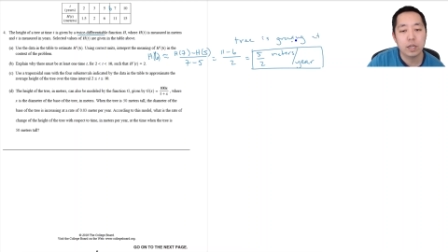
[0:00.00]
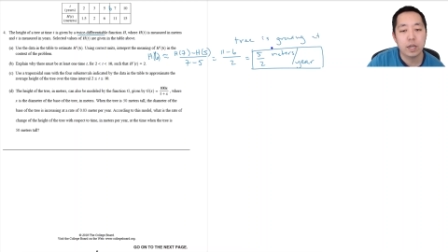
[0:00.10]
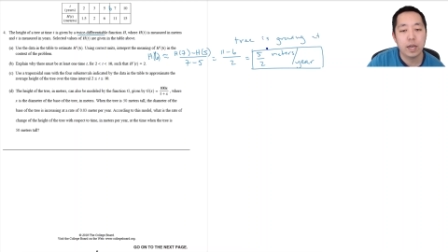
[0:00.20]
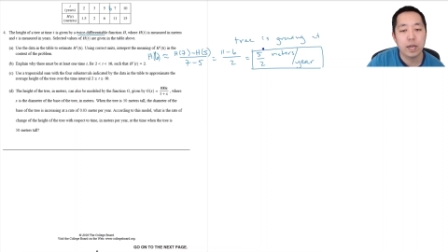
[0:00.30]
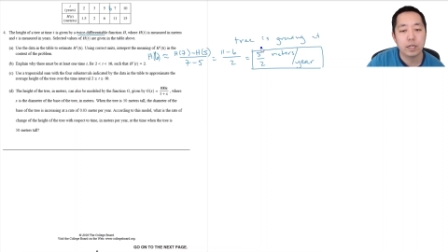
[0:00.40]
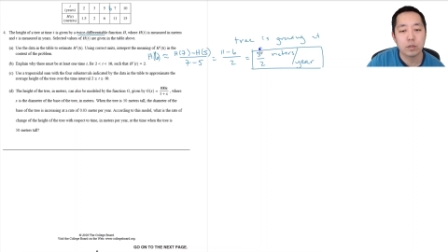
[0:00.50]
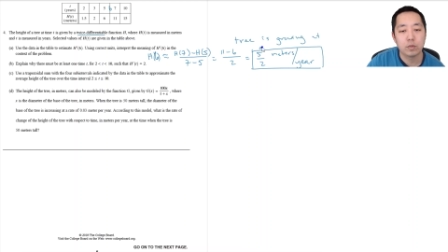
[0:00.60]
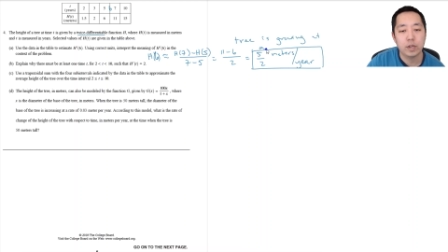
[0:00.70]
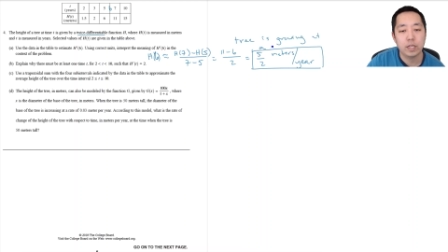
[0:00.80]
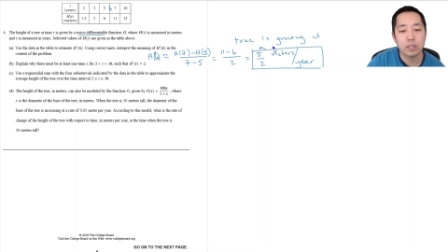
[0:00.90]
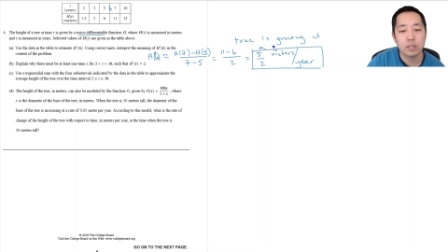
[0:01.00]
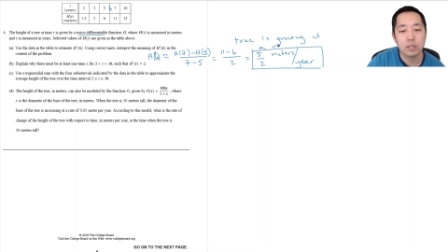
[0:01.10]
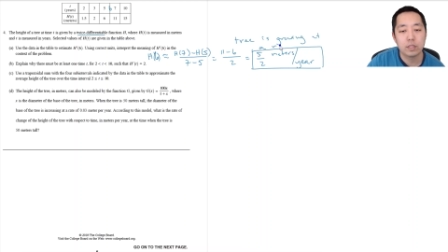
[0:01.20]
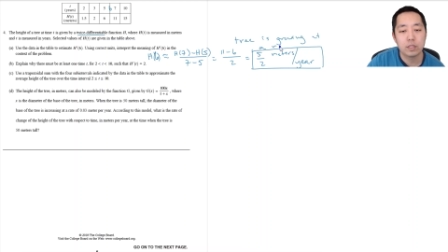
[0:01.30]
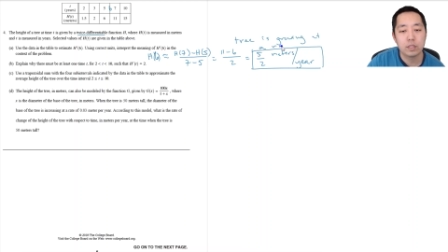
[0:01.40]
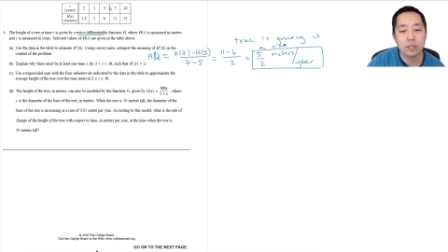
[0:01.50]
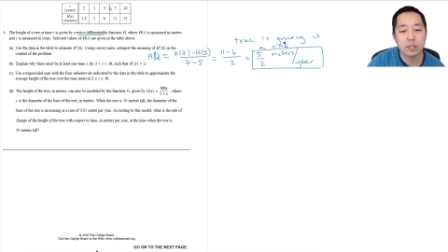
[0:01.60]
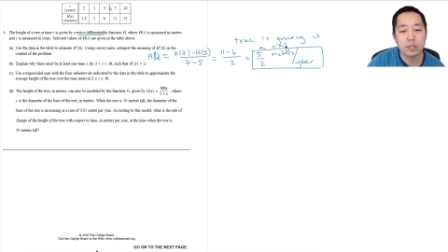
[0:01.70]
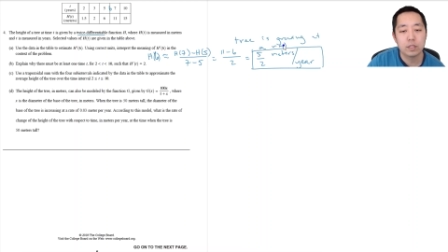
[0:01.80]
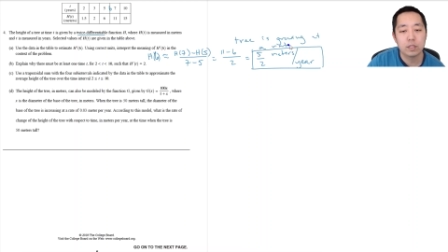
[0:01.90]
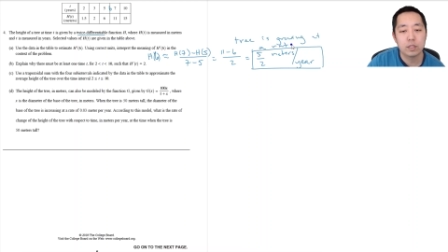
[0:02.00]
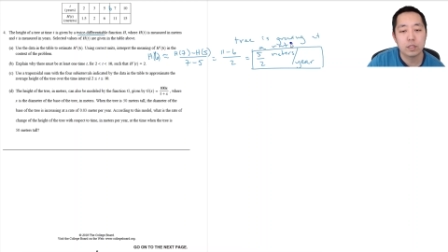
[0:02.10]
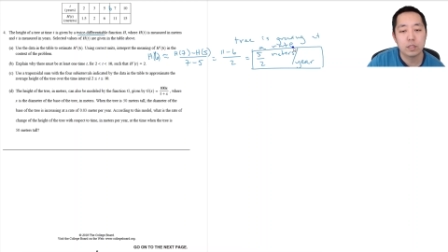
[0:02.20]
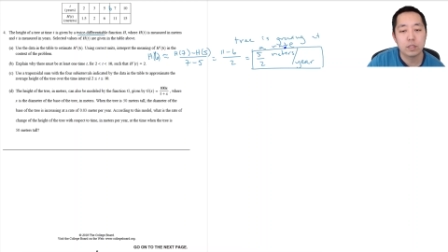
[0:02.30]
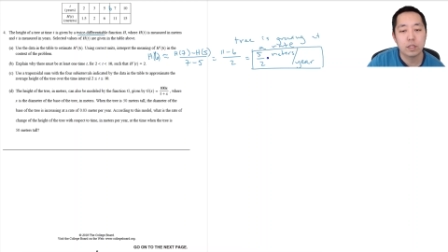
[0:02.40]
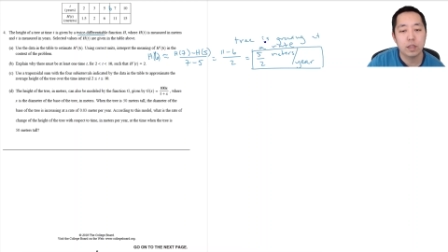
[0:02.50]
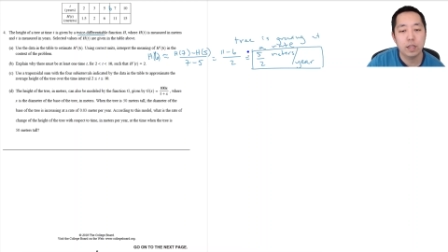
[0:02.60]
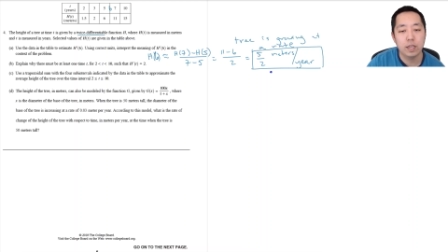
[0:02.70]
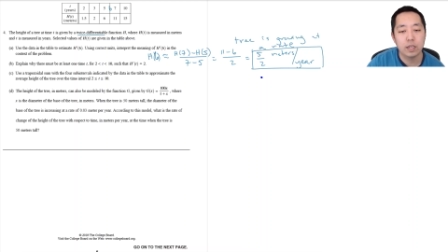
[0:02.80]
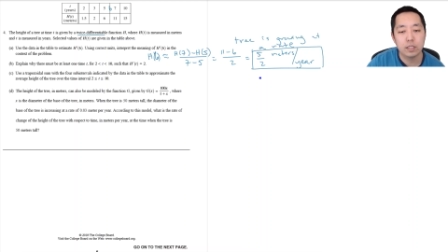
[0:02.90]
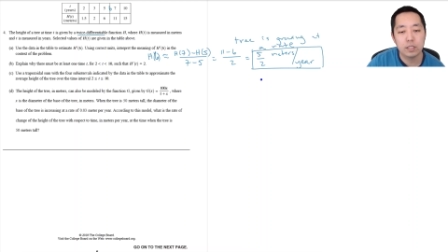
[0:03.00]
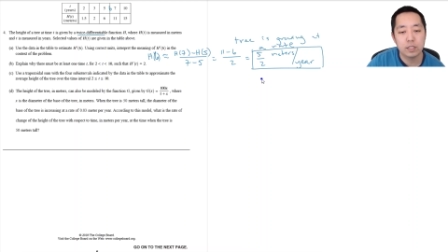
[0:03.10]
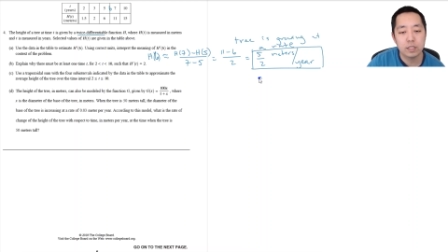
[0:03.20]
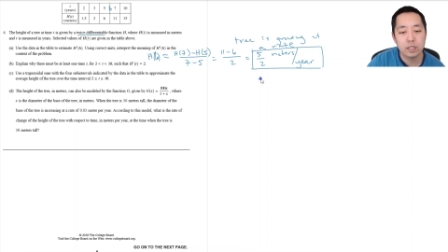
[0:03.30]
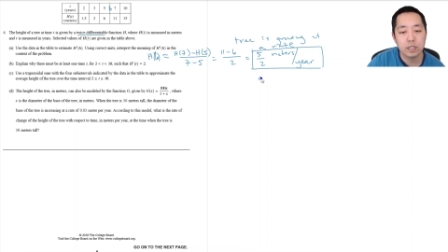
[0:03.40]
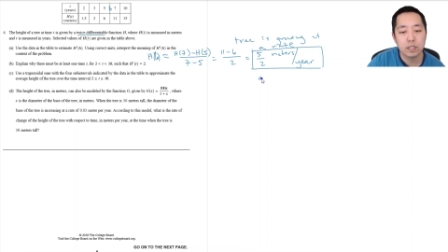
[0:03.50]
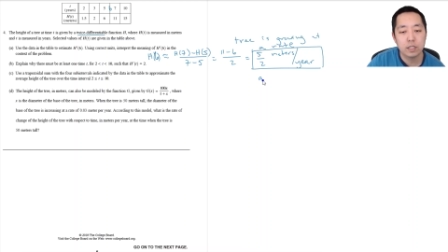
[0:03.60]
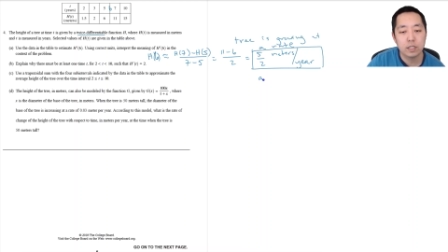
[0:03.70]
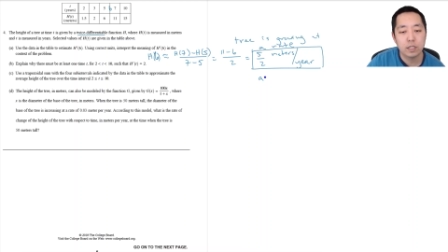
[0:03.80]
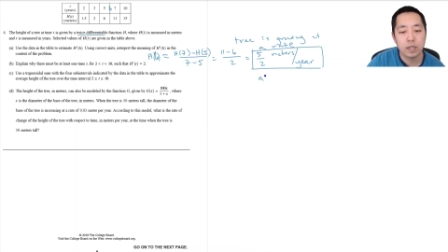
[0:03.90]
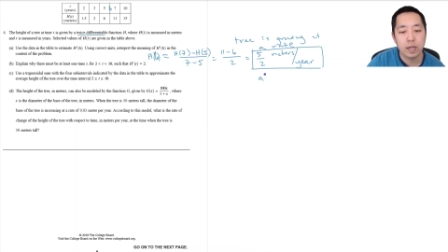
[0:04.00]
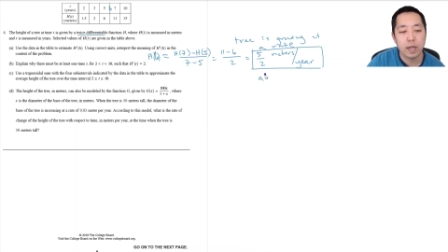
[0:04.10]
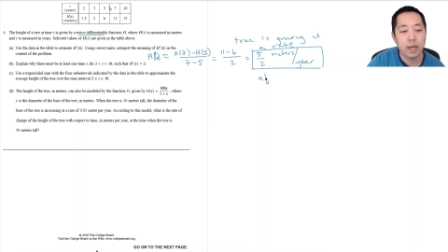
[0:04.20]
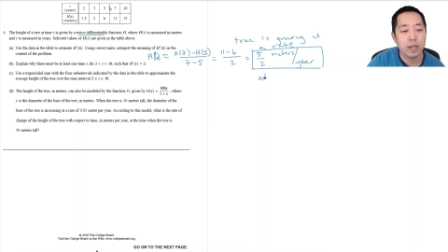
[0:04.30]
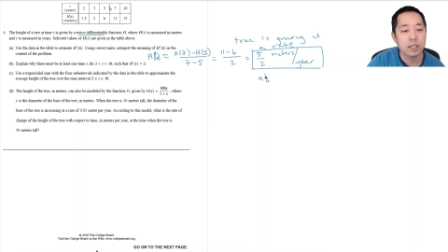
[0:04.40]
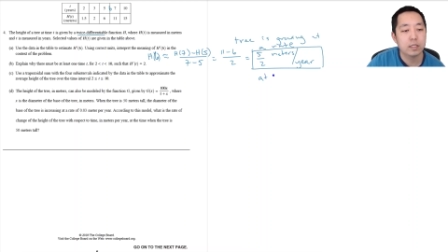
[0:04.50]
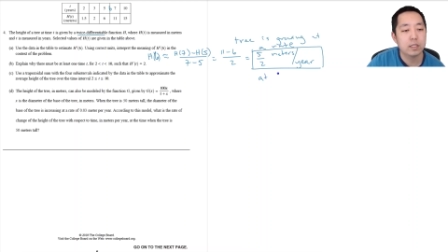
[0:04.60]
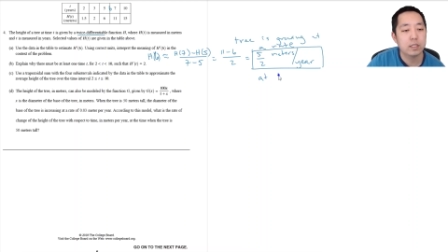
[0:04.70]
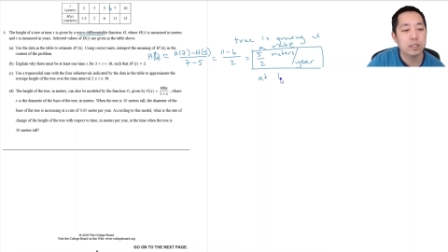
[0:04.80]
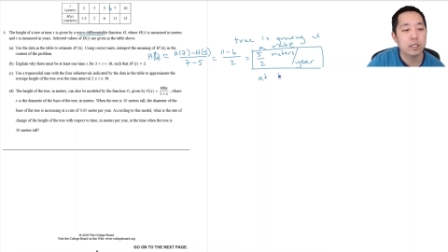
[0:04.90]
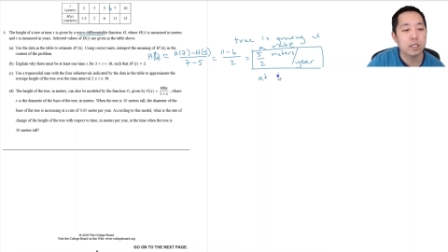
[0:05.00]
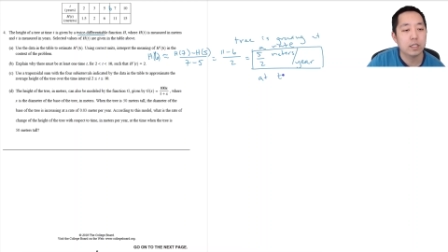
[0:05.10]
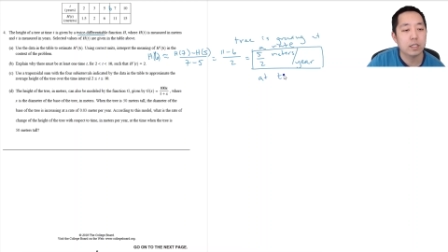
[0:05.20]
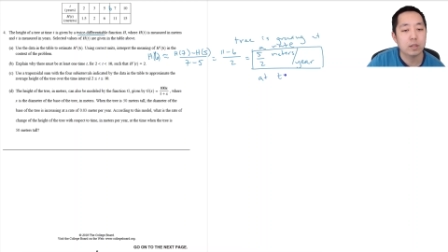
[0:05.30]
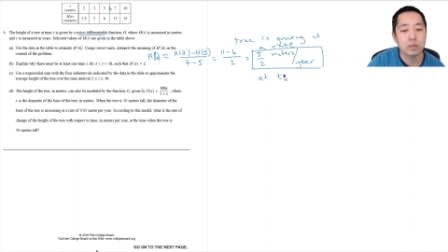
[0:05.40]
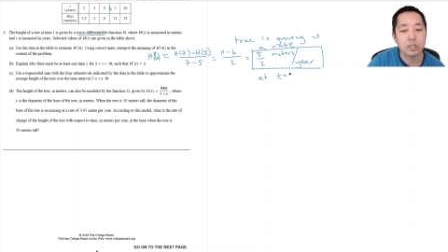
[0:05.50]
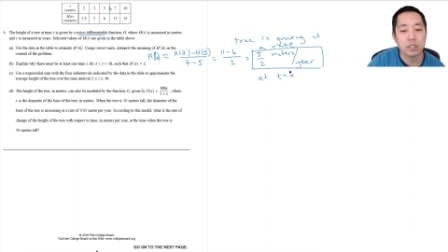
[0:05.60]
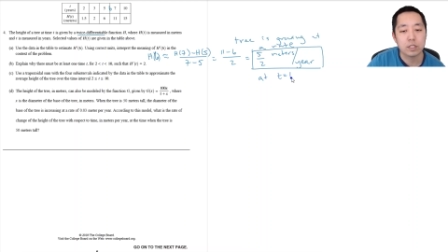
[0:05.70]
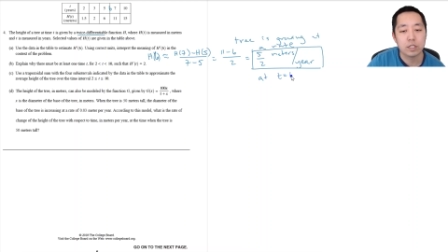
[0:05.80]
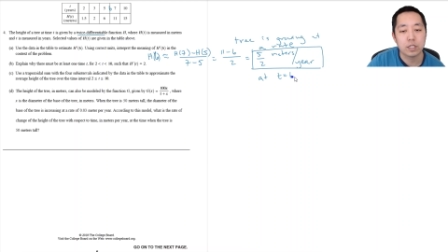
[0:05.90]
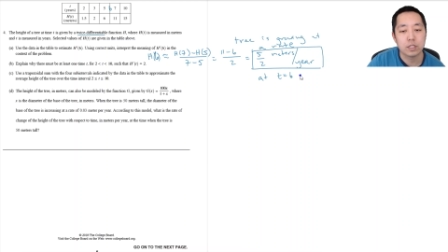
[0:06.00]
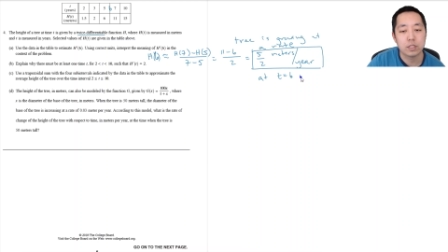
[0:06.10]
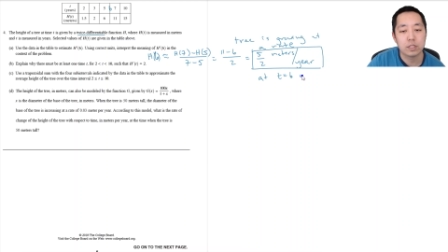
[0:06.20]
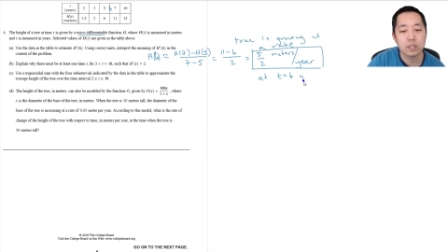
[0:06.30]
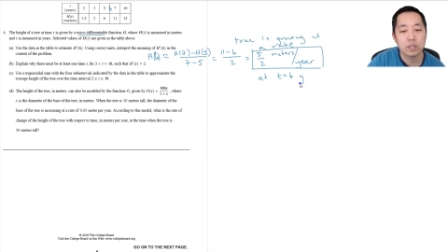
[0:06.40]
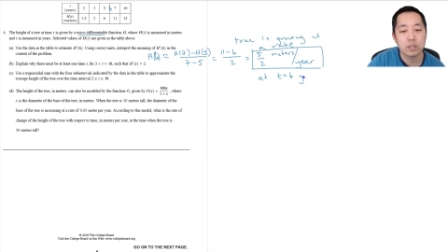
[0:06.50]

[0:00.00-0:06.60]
at a rate this at t equals six years.